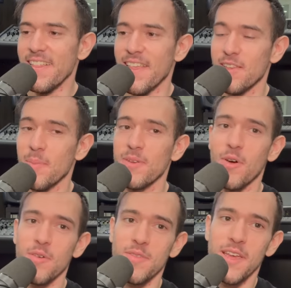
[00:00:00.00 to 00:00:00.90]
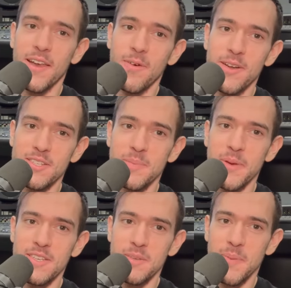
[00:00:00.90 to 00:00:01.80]
That's my dog, Theo. Now, rest in
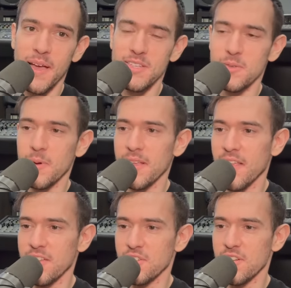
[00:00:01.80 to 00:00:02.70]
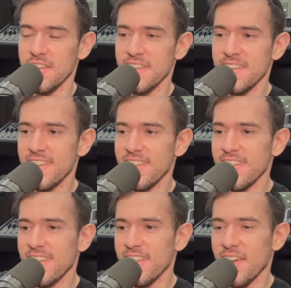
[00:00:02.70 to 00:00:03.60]
peace. He passed away last year.
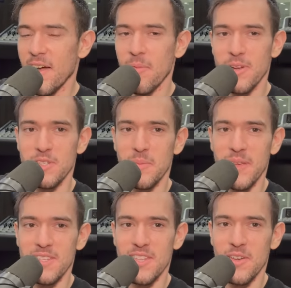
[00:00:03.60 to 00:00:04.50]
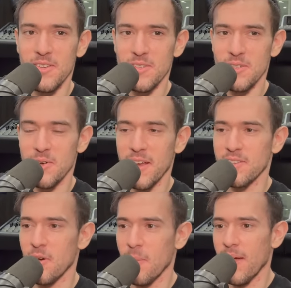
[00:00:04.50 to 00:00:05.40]
Rest in peace, Theo. He's a great
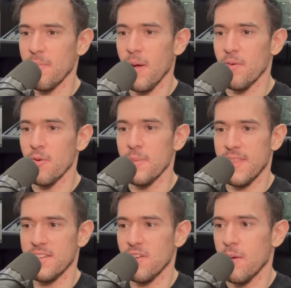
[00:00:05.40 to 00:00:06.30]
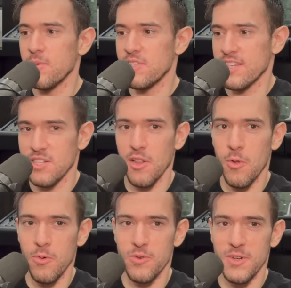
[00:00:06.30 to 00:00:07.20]
dog. My room at that time was next to the
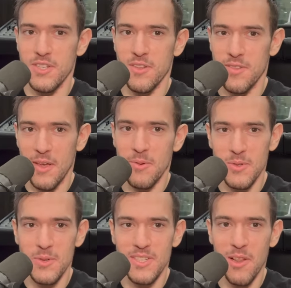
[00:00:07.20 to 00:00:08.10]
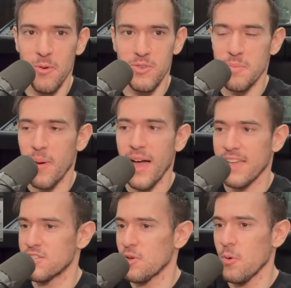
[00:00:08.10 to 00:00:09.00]
laundry, so Theo was always in the laundry
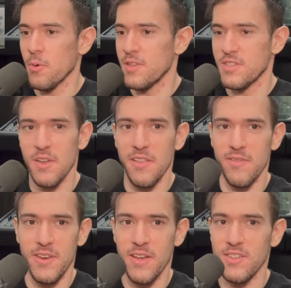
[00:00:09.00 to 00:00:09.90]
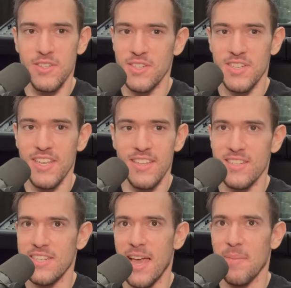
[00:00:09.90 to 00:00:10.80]
barking. So all these early videos, you just hear
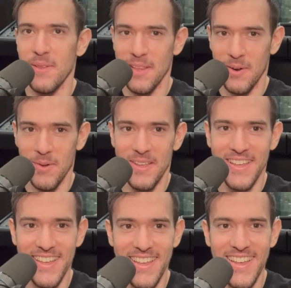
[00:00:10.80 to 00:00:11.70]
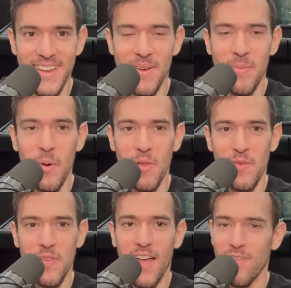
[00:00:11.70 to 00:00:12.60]
this yapping little ball
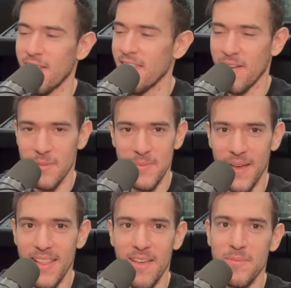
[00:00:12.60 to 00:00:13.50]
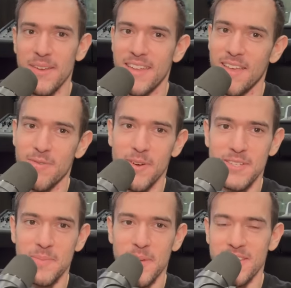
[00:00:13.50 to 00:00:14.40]
of fluff. I love him. I love him to death.
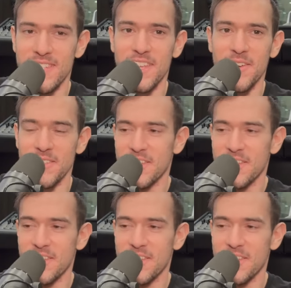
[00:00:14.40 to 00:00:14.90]
Rest in peace, Theo.